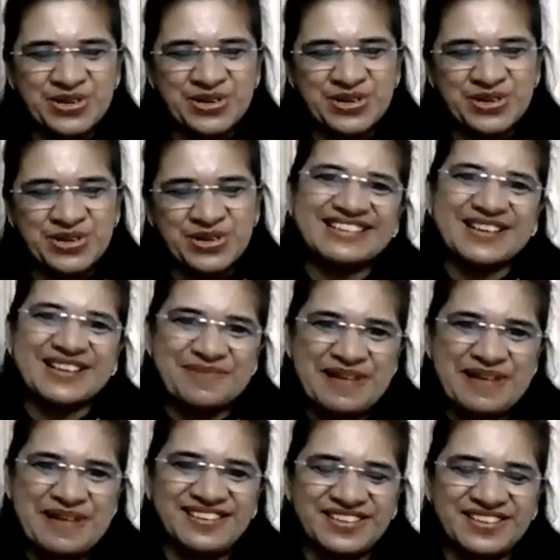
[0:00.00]
make sure
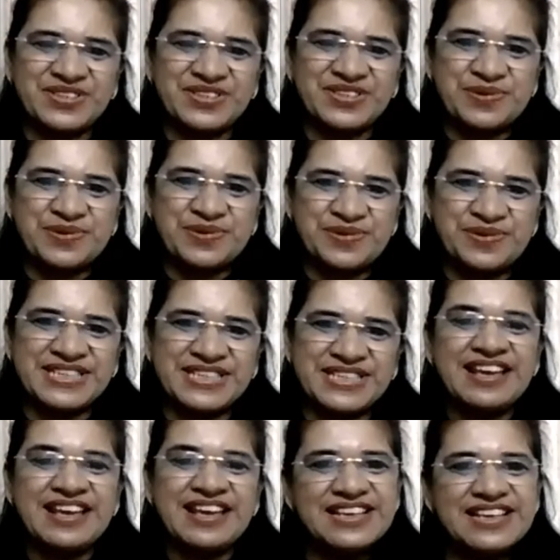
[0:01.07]
that uh, a barrier
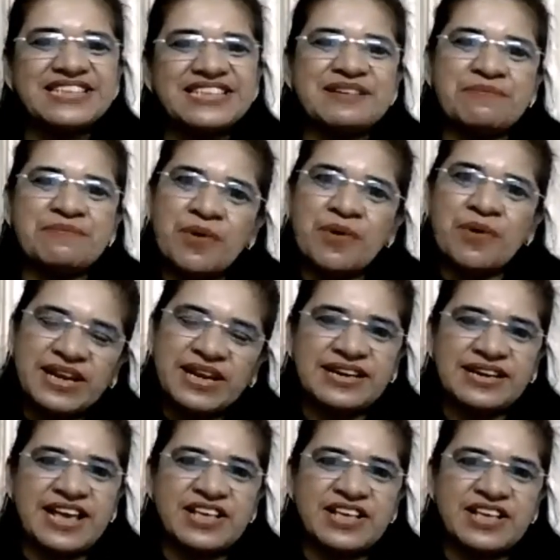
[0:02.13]
is used.
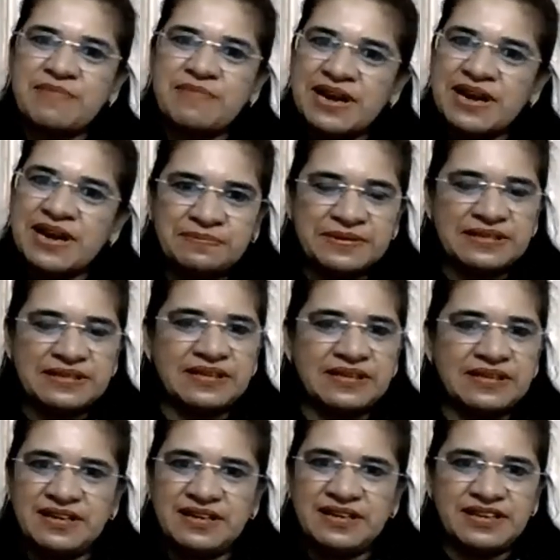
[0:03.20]
This uh, more in
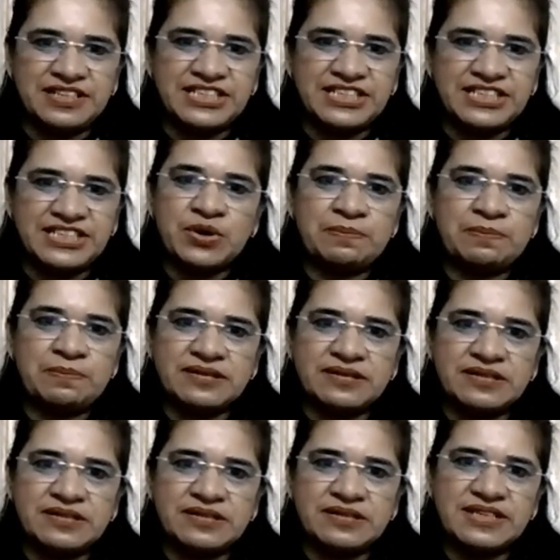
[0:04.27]
case of multiple
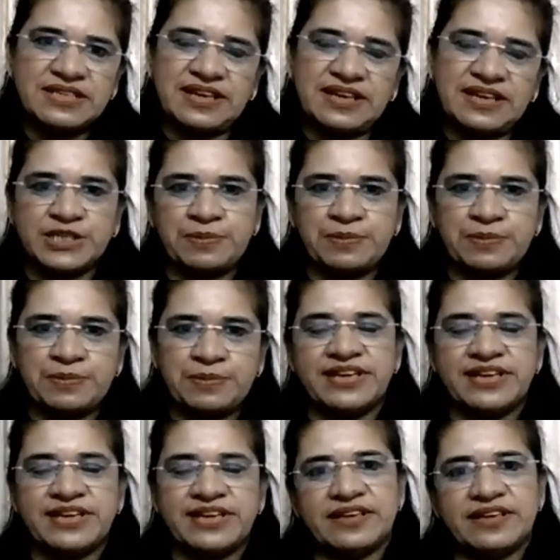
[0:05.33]
uh, sexual
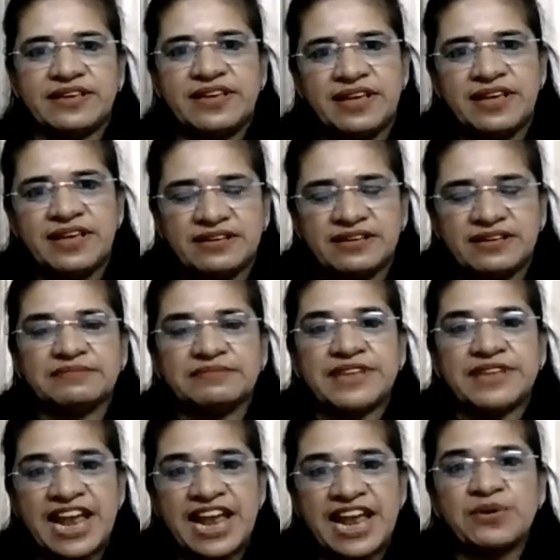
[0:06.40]
partners, uh, especially in
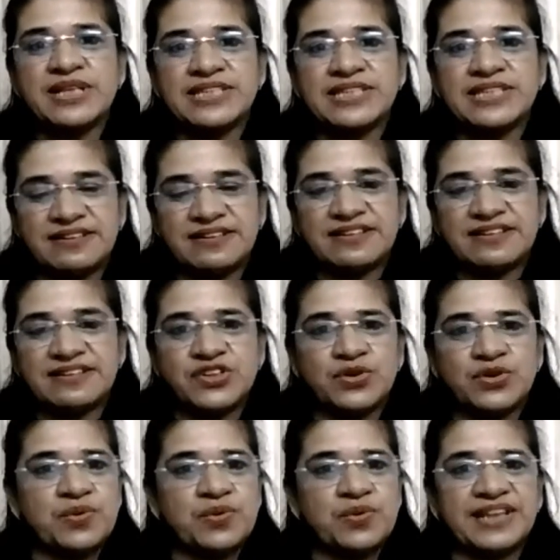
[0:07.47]
the um,
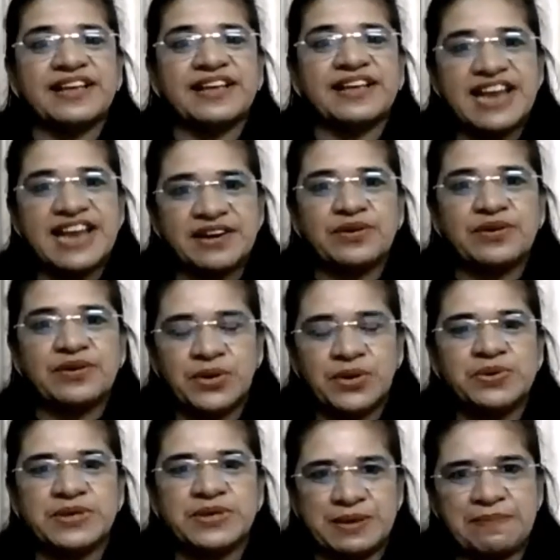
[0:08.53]
adolescent age group, where they
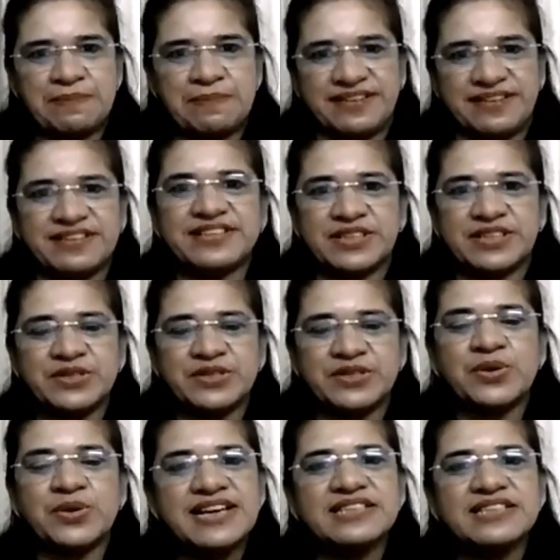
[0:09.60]
tend not to use the
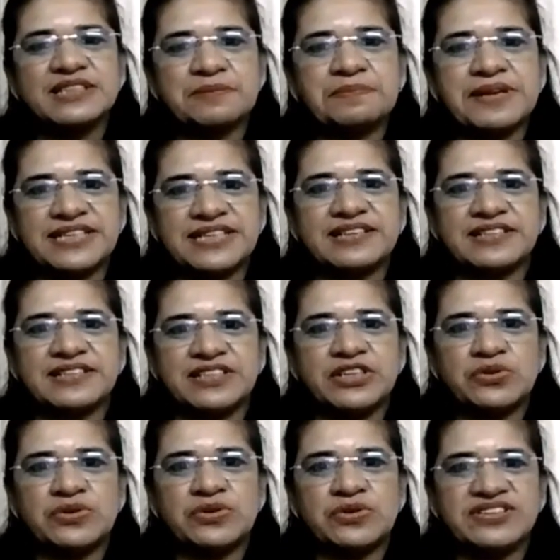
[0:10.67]
barriers. So that is the
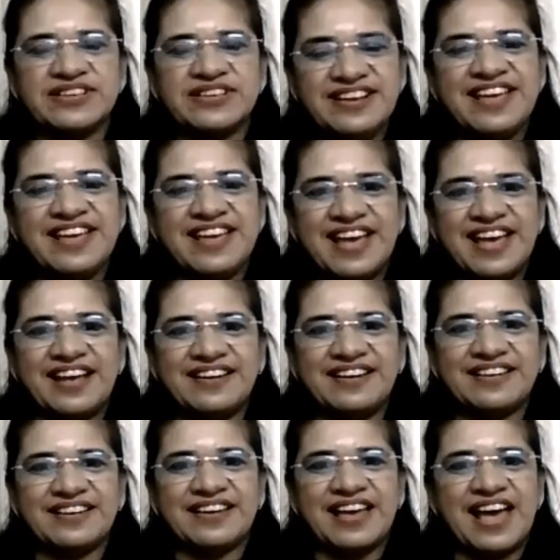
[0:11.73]
present situation.
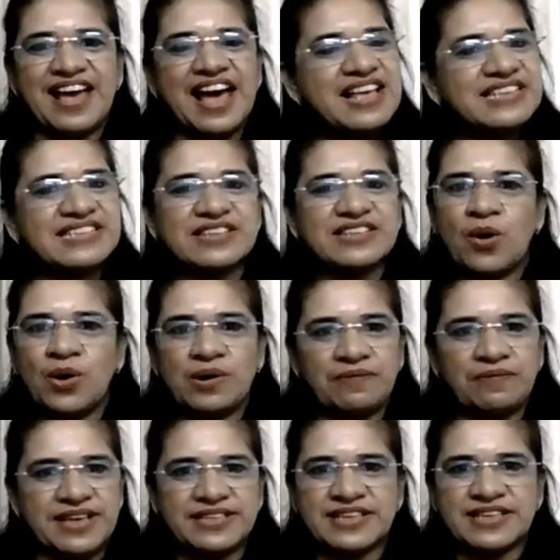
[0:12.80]
And uh, as
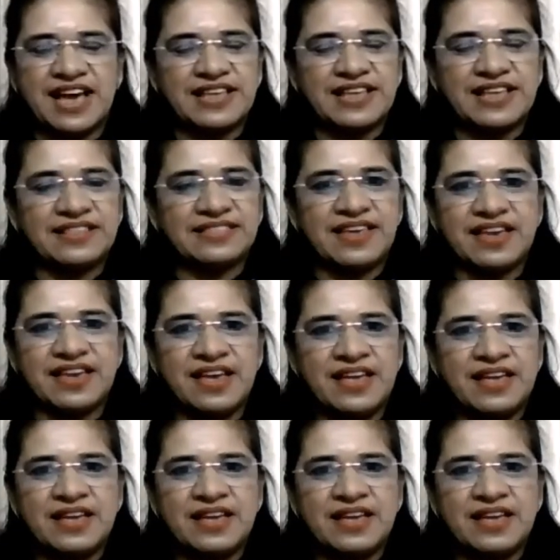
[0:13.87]
always, I think